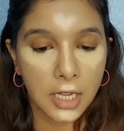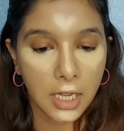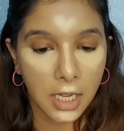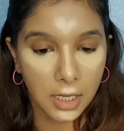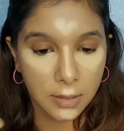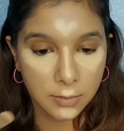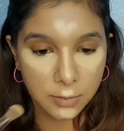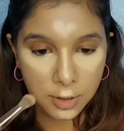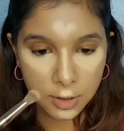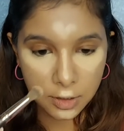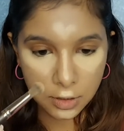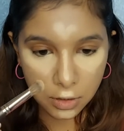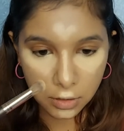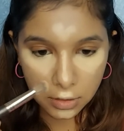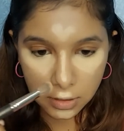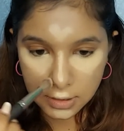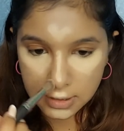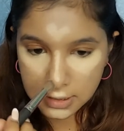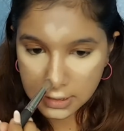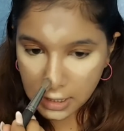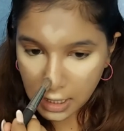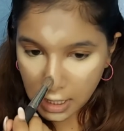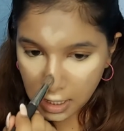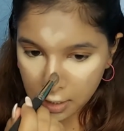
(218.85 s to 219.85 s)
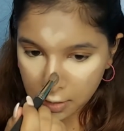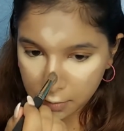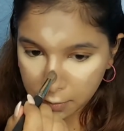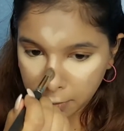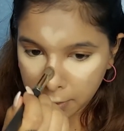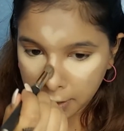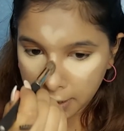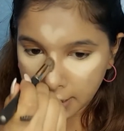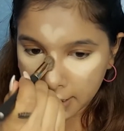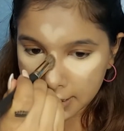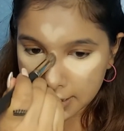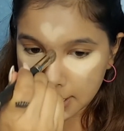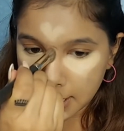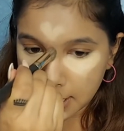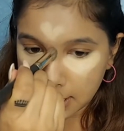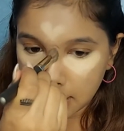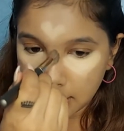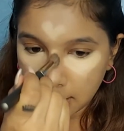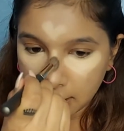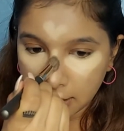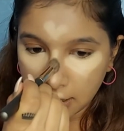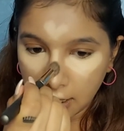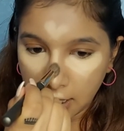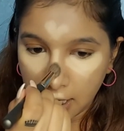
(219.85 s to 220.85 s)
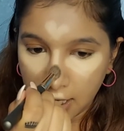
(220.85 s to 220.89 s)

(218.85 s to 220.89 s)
I'm just gonna start by setting the